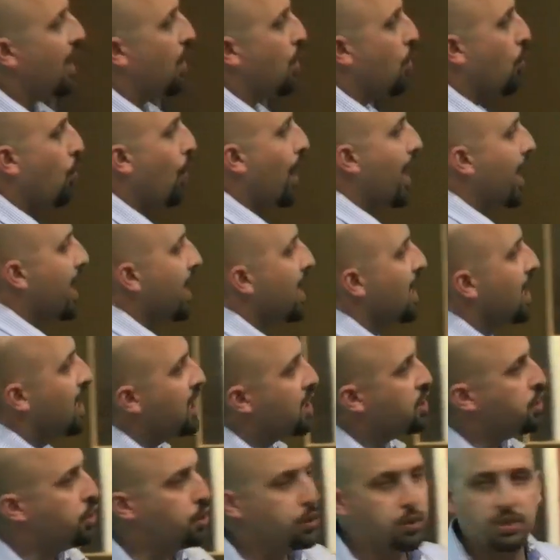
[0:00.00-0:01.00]
where
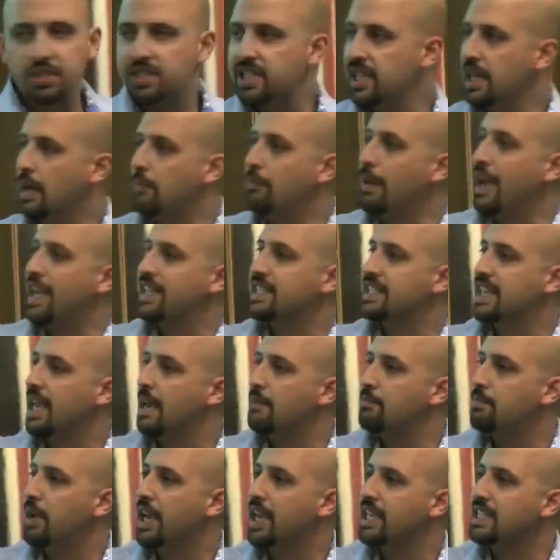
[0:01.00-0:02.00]
you see a mass
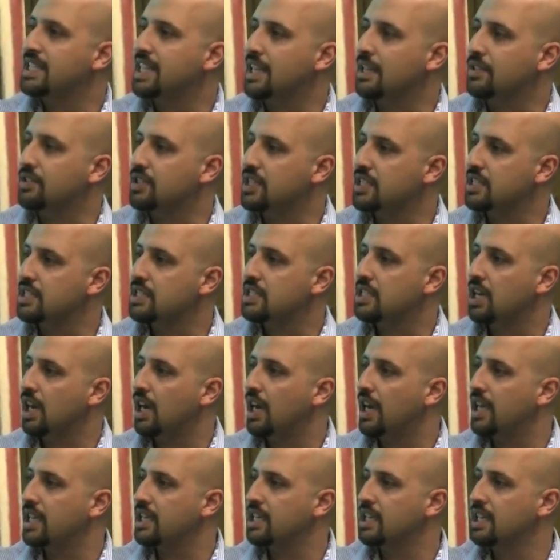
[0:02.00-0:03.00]
campaign down this
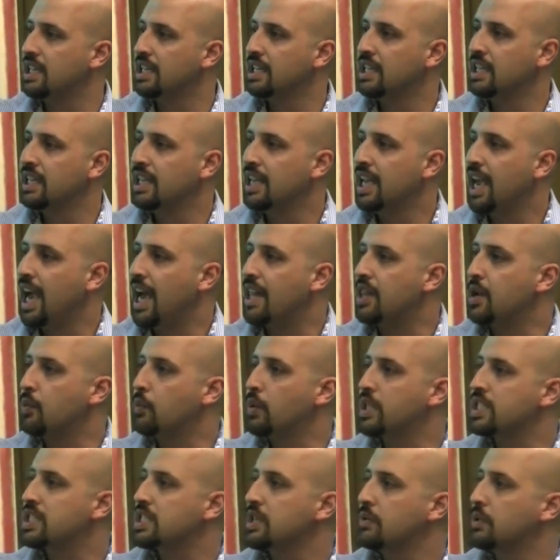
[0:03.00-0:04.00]
side, and then
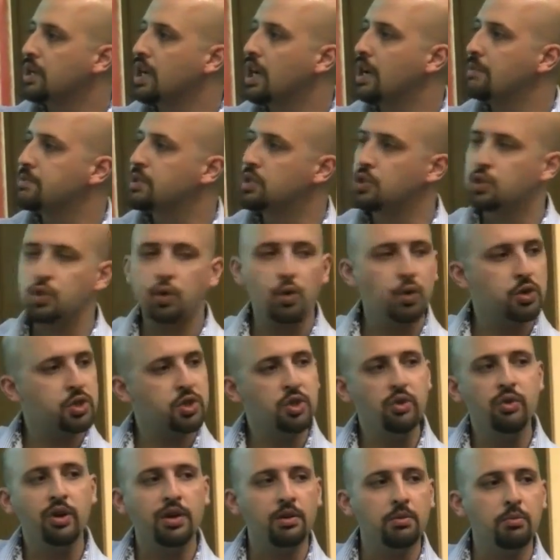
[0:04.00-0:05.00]
when someone comes to talk
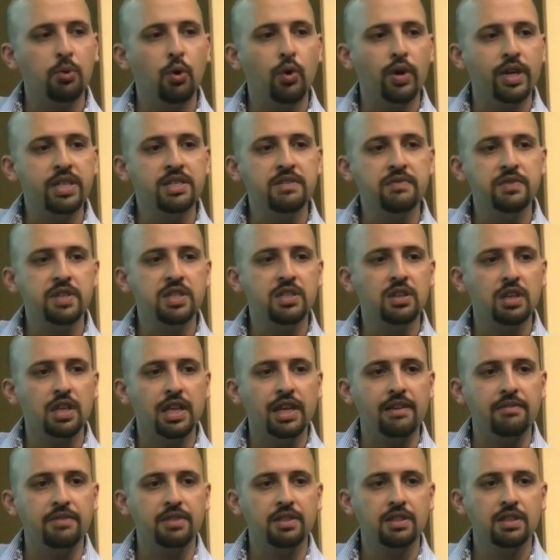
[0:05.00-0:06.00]
to you on a more individual
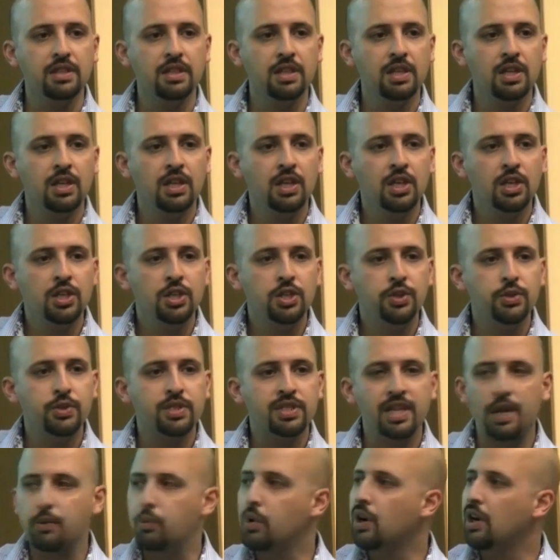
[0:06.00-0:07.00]
level, you would
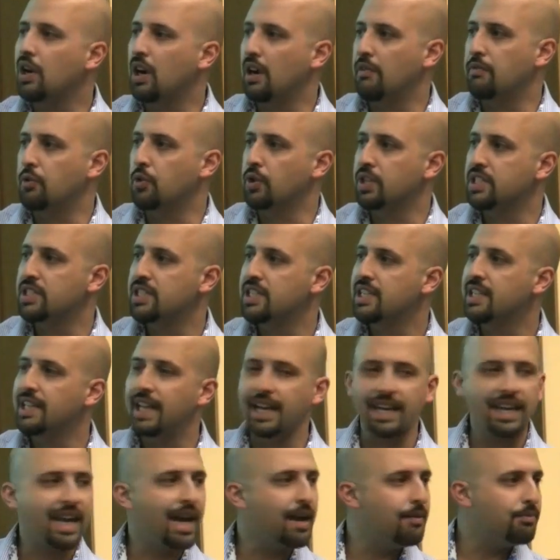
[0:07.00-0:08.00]
say, well, I've already seen
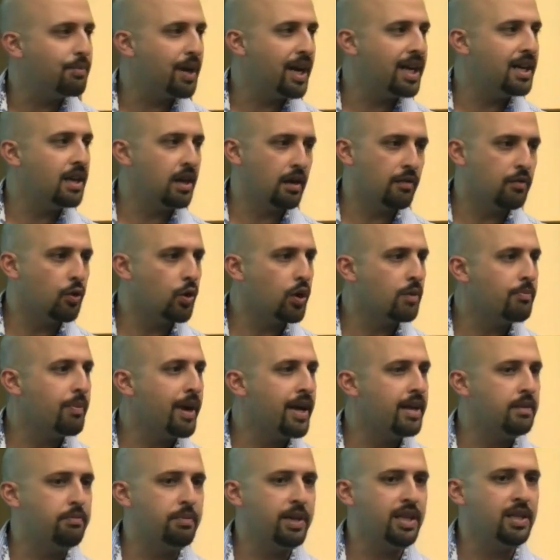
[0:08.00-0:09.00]
that campaign and I've already
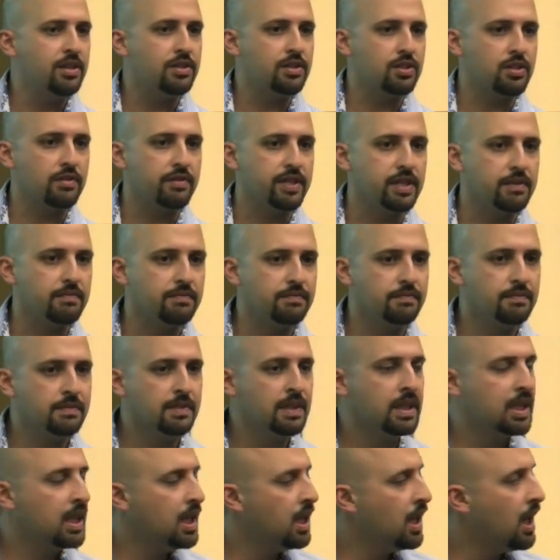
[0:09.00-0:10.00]
made opinions of it.
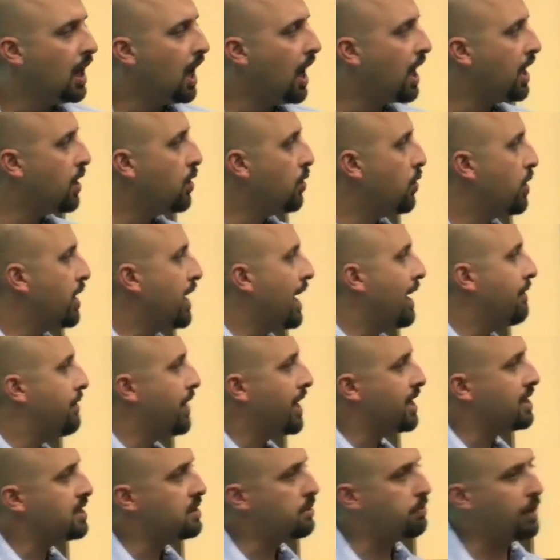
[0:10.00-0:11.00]
I already have
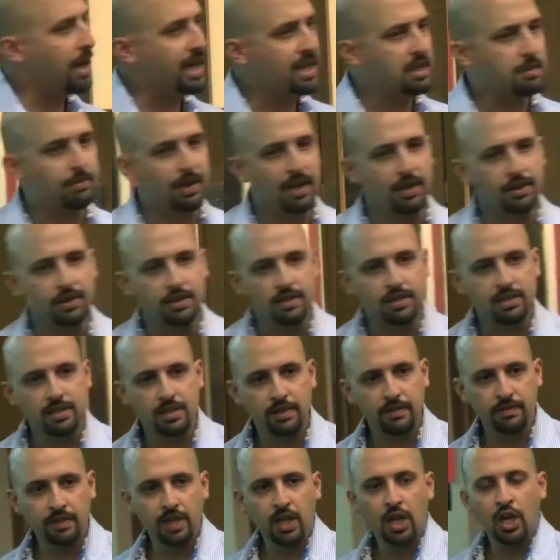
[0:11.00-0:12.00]
had a debate about
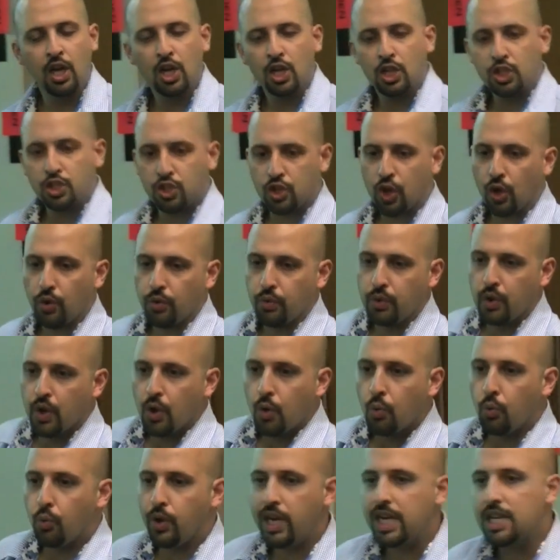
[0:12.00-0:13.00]
this. So
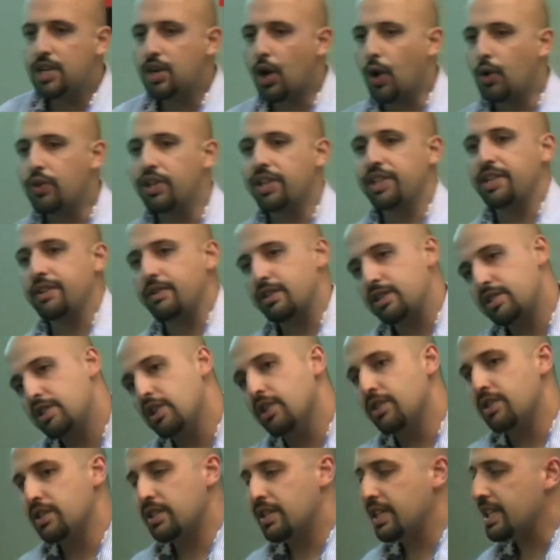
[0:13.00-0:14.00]
we know that there are
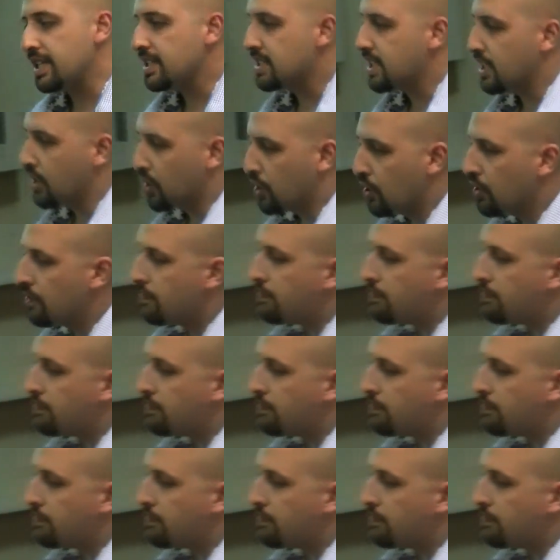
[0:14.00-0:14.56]
certain things that are good